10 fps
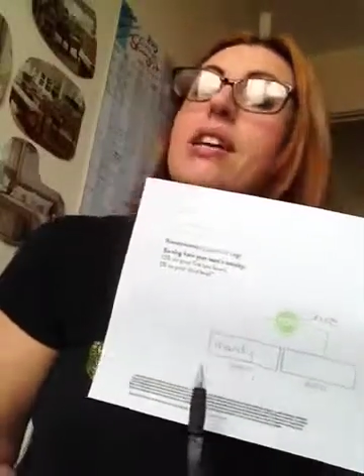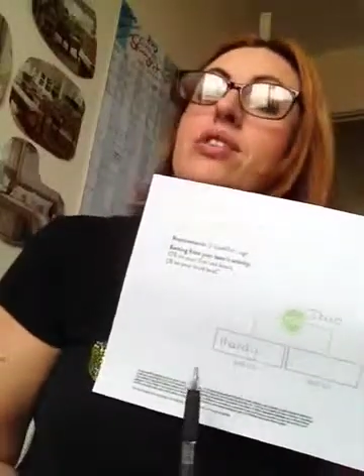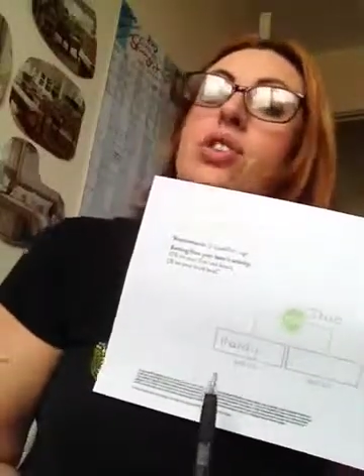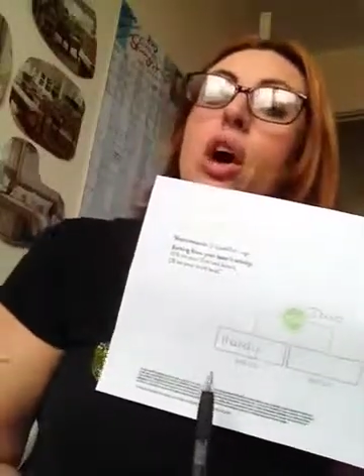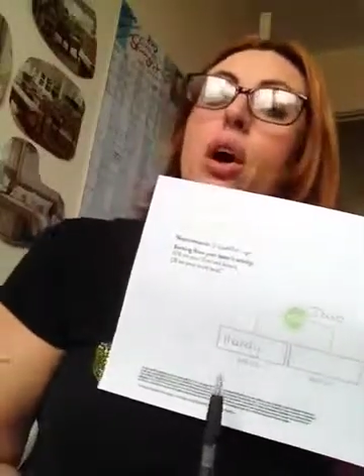
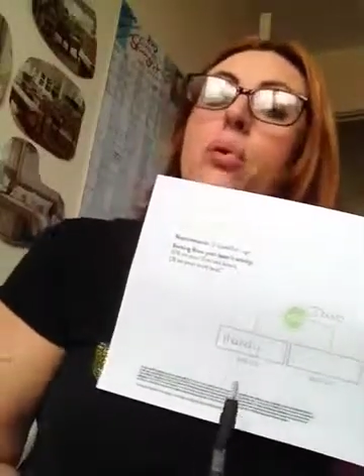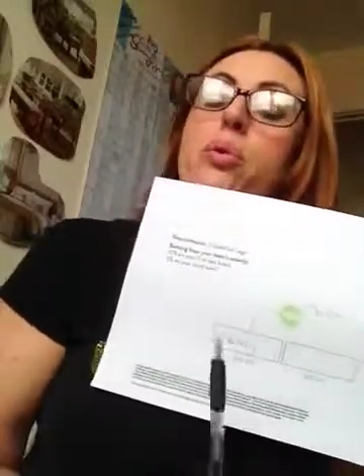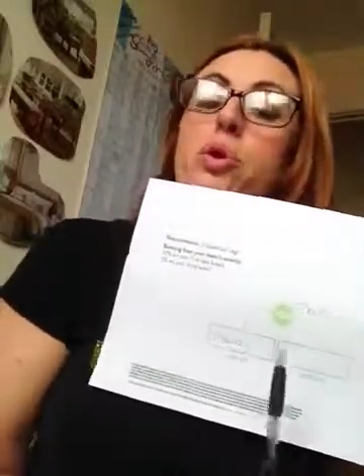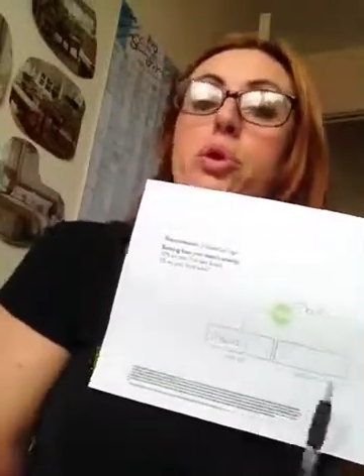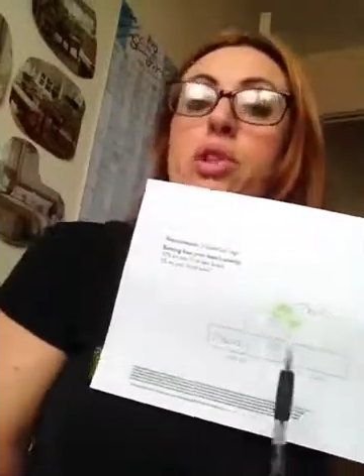So
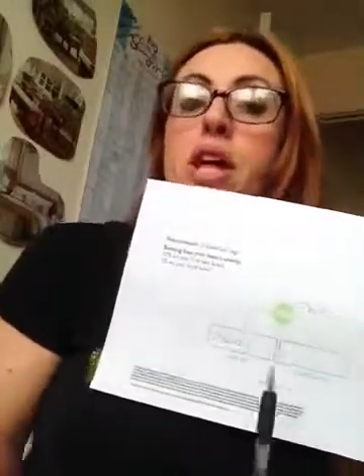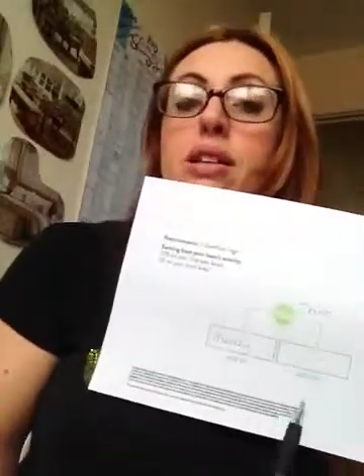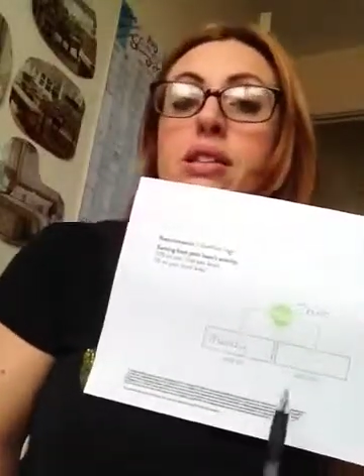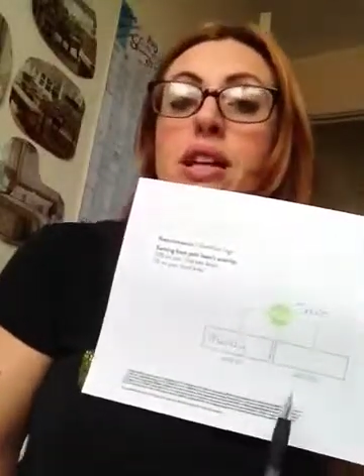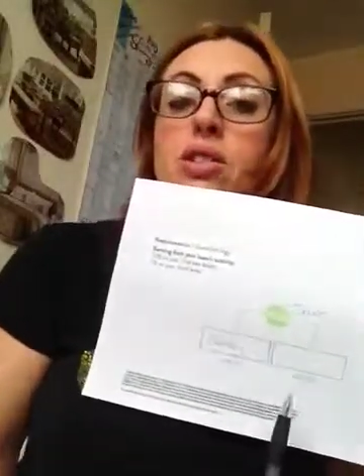you
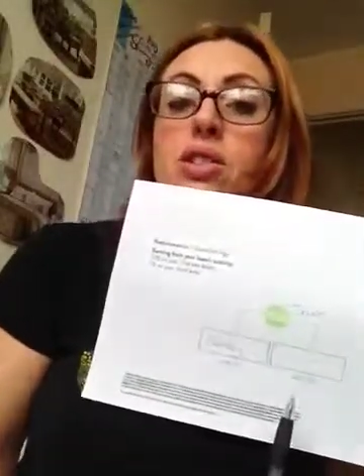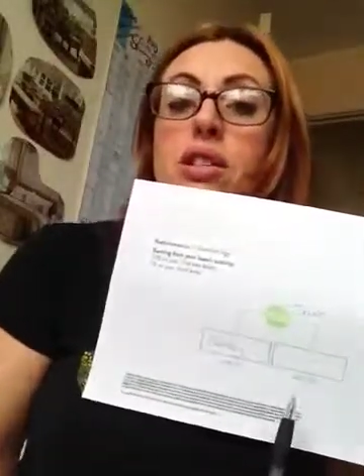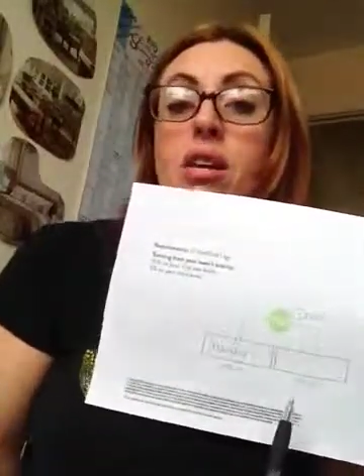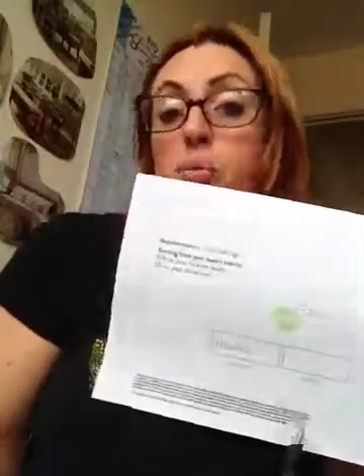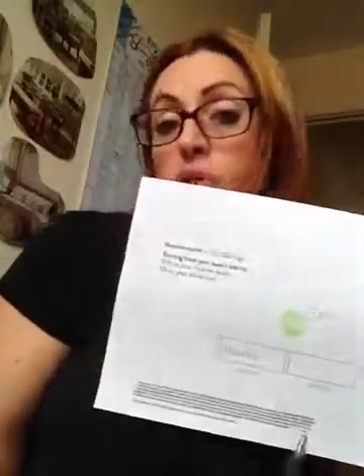then say to
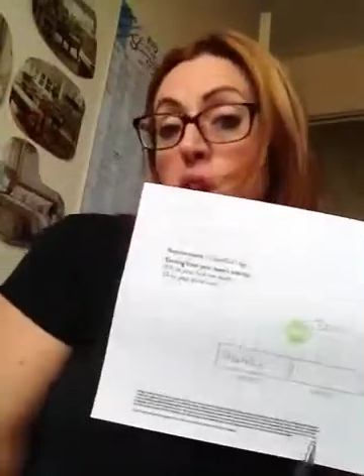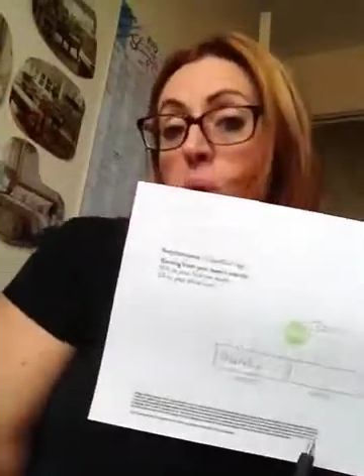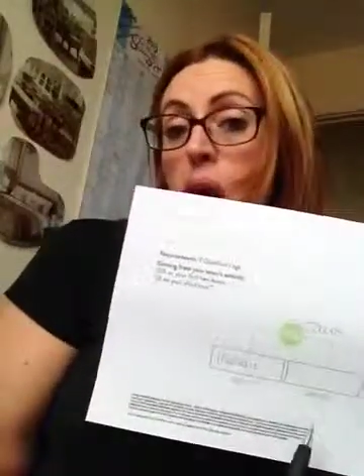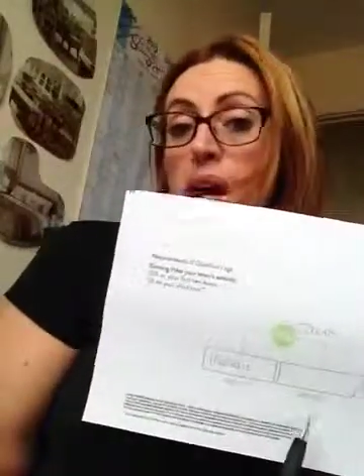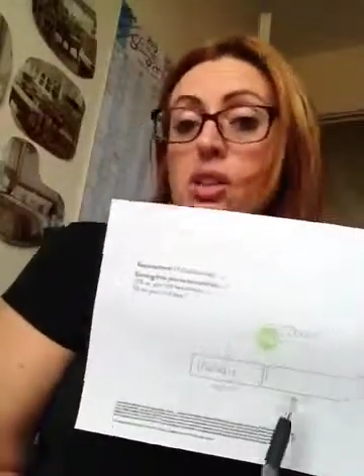yourself, well, do you know
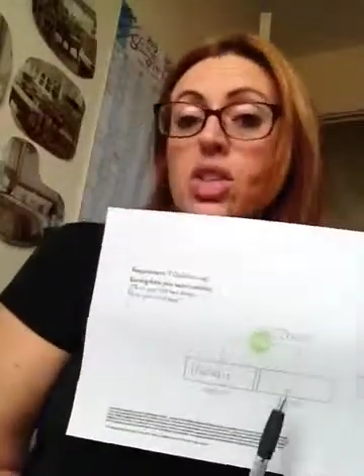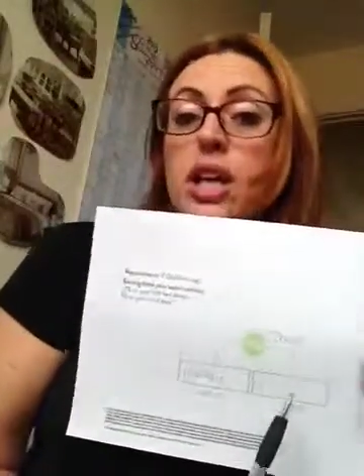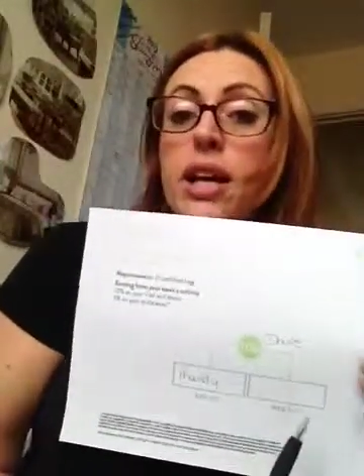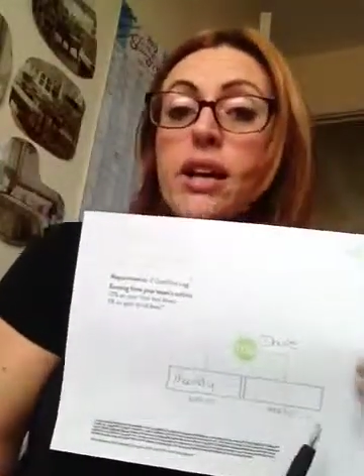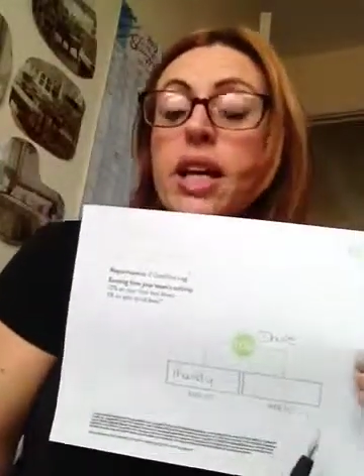what,
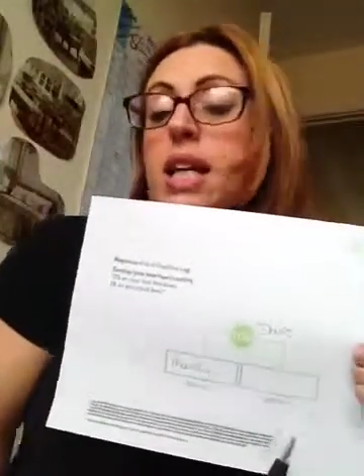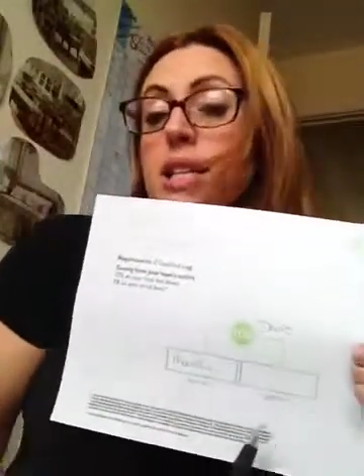actually,